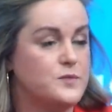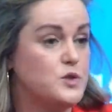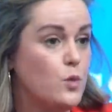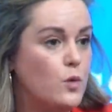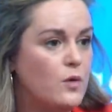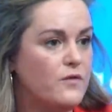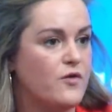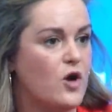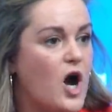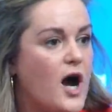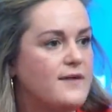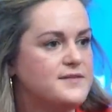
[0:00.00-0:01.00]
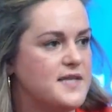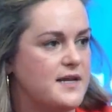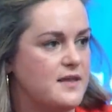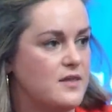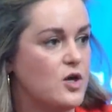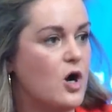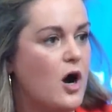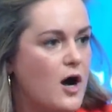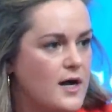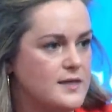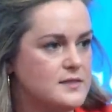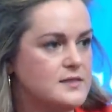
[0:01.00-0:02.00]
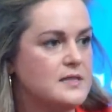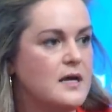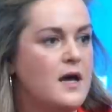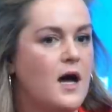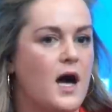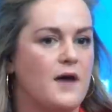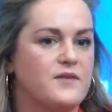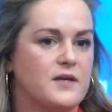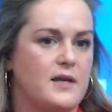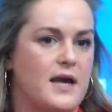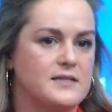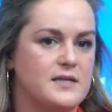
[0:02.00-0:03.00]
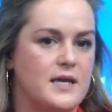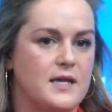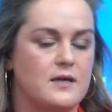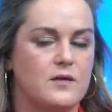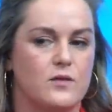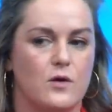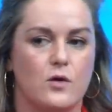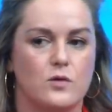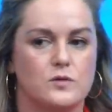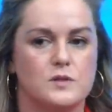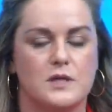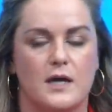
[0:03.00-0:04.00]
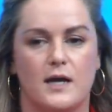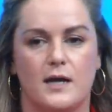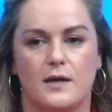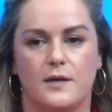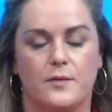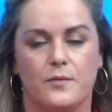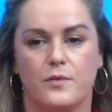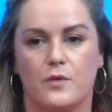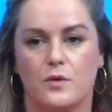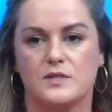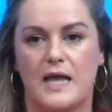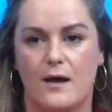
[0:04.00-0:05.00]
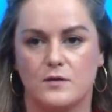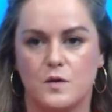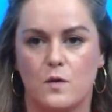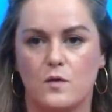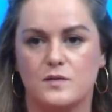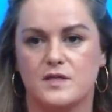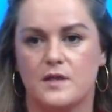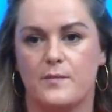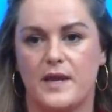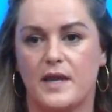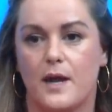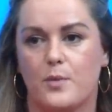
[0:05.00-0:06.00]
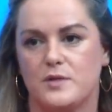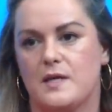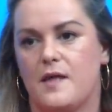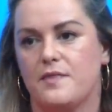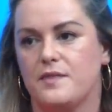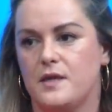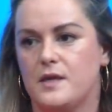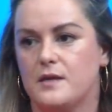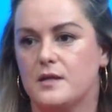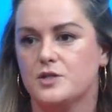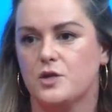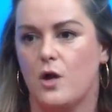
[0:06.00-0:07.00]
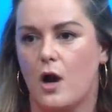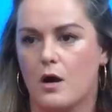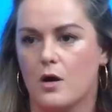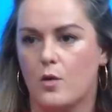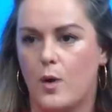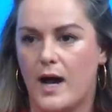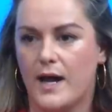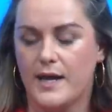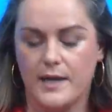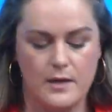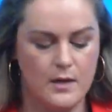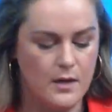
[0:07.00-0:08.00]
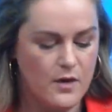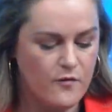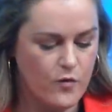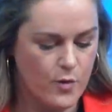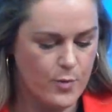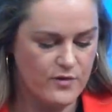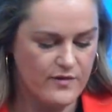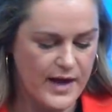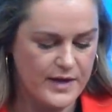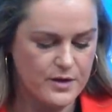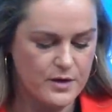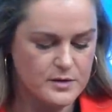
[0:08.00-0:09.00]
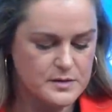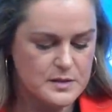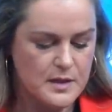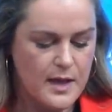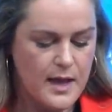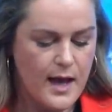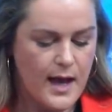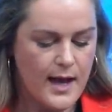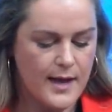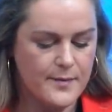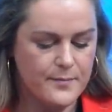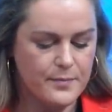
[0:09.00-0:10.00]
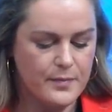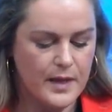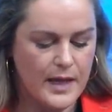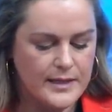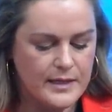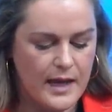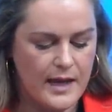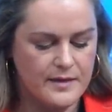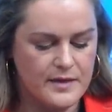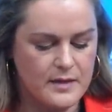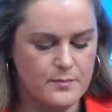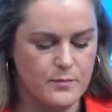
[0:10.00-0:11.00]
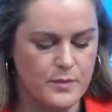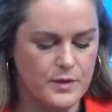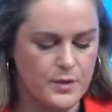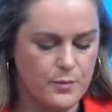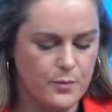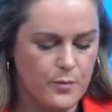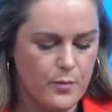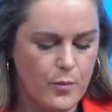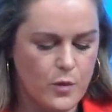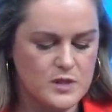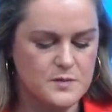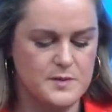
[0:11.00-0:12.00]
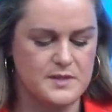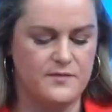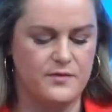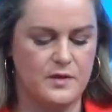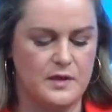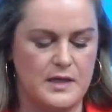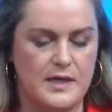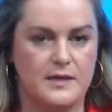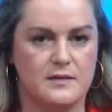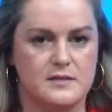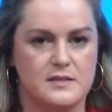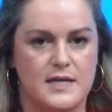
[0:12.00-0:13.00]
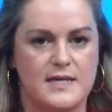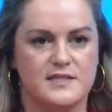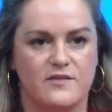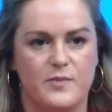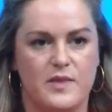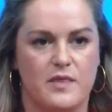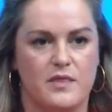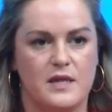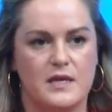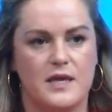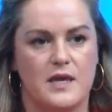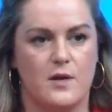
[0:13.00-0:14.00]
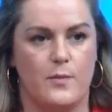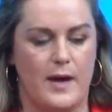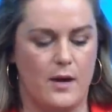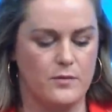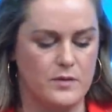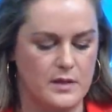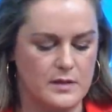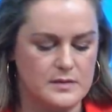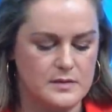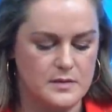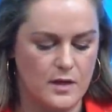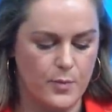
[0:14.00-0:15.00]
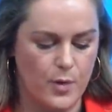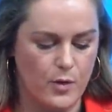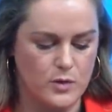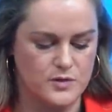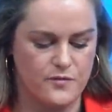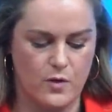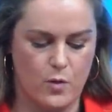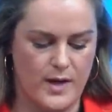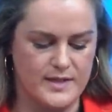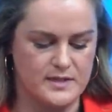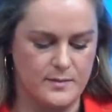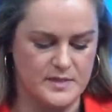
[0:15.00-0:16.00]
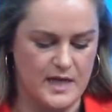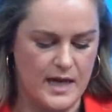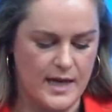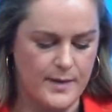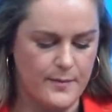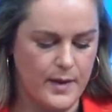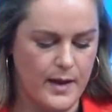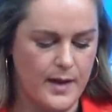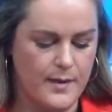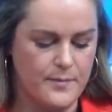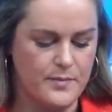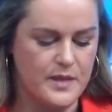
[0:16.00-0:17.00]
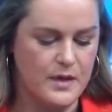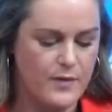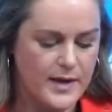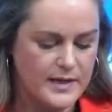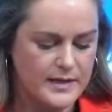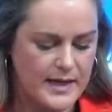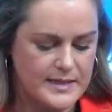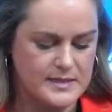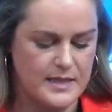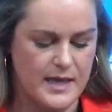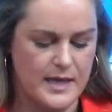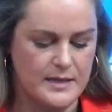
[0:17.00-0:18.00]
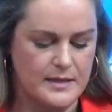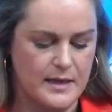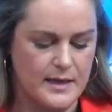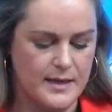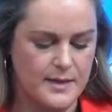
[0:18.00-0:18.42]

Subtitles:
tool for offsetting the costs of connecting those households that may not present the initial ROI for providers. And I think, you know, more specifically, states have been thinking about this approach for quite some time. They recognize that,